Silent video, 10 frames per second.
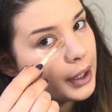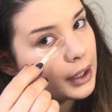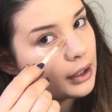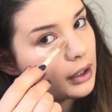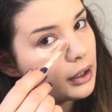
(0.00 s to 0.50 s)

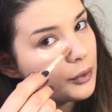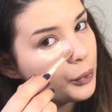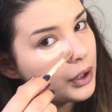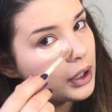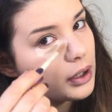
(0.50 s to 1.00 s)
here
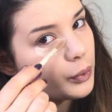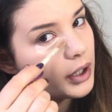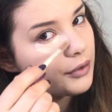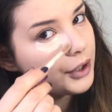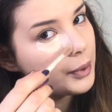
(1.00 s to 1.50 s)

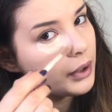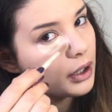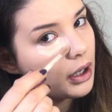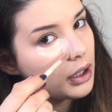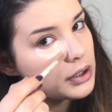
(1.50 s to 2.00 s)
whenever you want
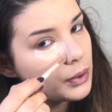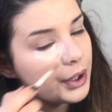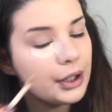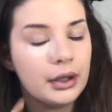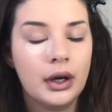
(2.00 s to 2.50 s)
to contour your